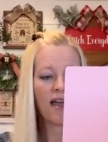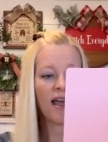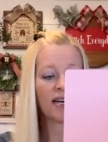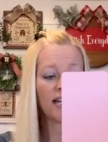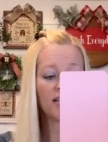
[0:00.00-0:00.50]

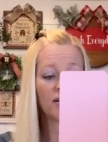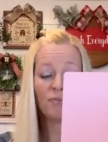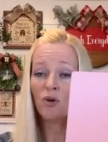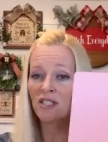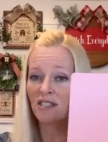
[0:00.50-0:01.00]
and it's a
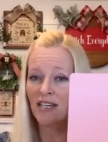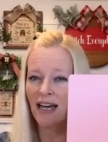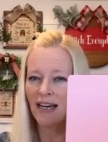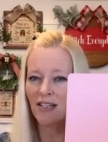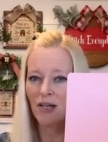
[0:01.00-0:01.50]
book
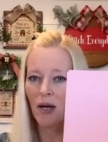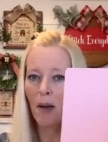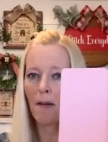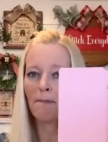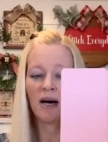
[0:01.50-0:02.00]
stand,
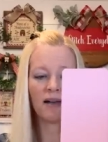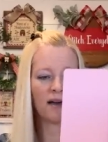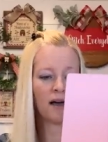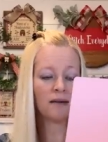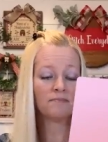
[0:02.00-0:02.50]
but
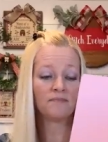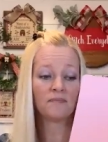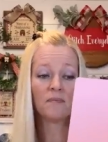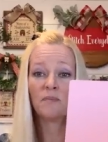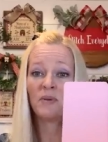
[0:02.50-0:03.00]
um,
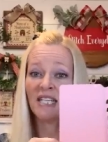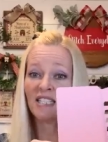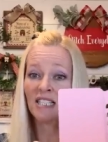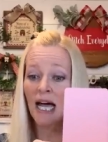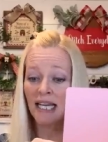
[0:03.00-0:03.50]
but
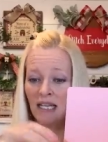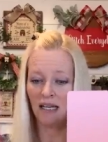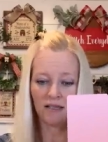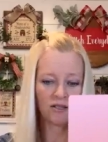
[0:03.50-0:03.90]
it's tiny.